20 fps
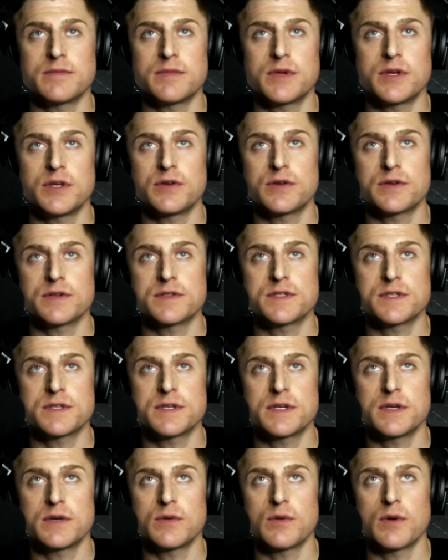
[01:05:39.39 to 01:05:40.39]
But you can
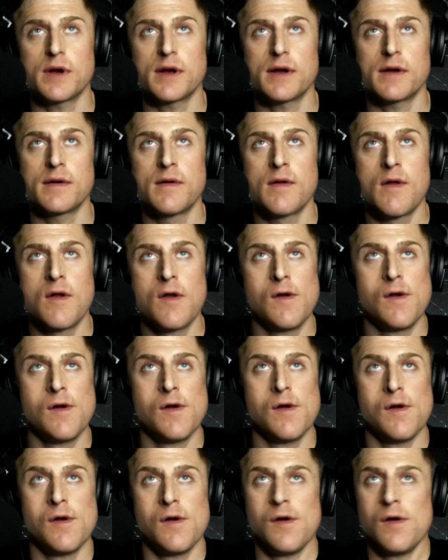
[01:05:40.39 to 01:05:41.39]
see where
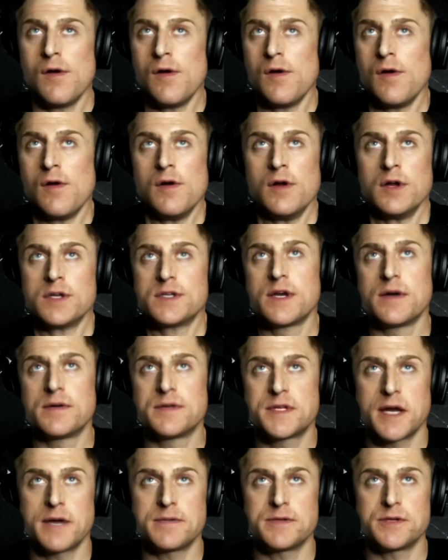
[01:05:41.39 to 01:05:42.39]

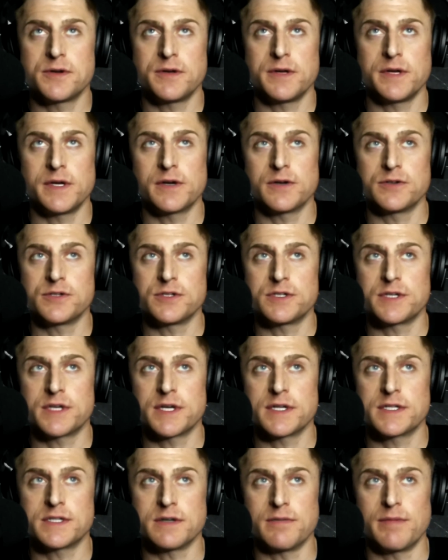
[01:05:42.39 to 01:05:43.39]
sometimes your ego just
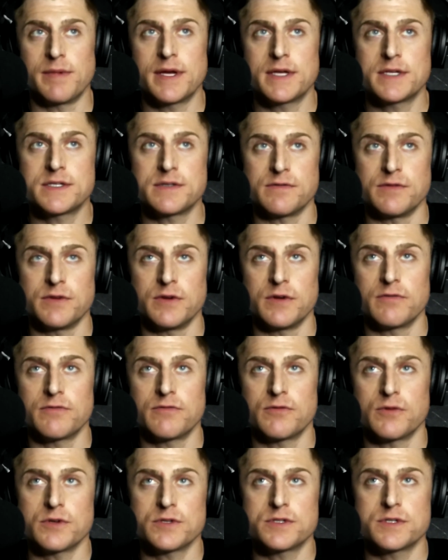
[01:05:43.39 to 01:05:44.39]
gets the best of you,
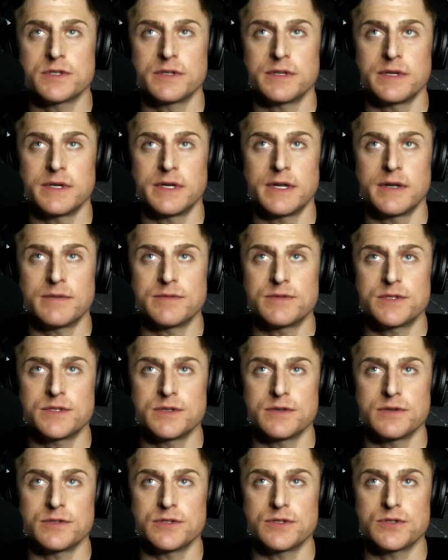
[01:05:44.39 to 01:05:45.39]
unfortunately, and I'm
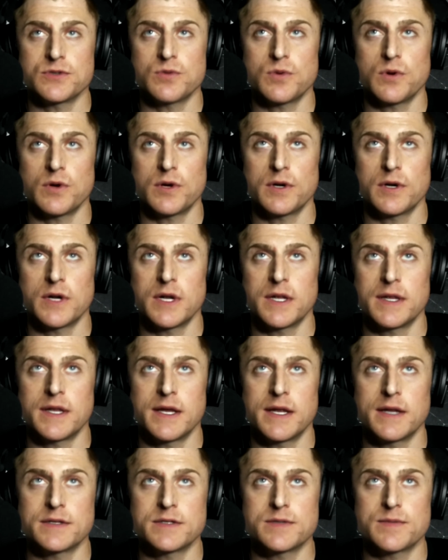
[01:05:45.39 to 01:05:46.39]
still just working on
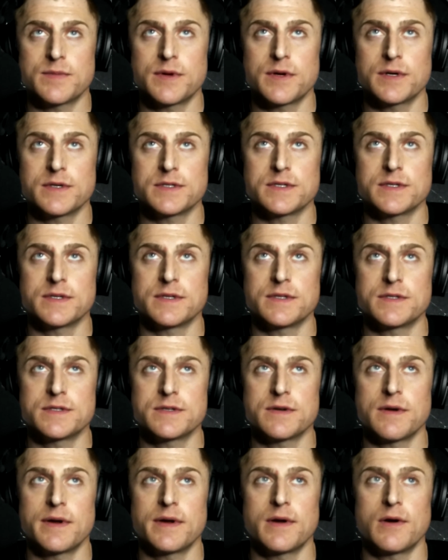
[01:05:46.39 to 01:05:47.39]
that as a person. And
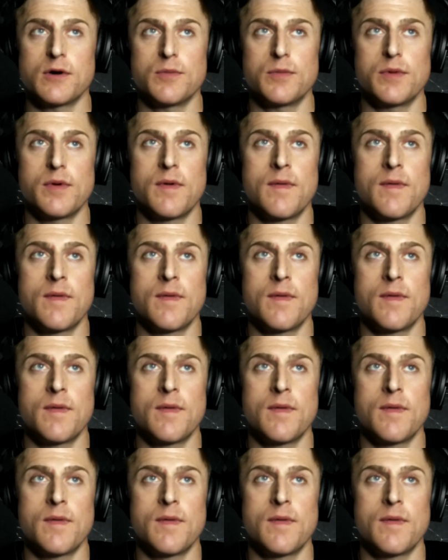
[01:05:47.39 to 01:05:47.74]
so I hope.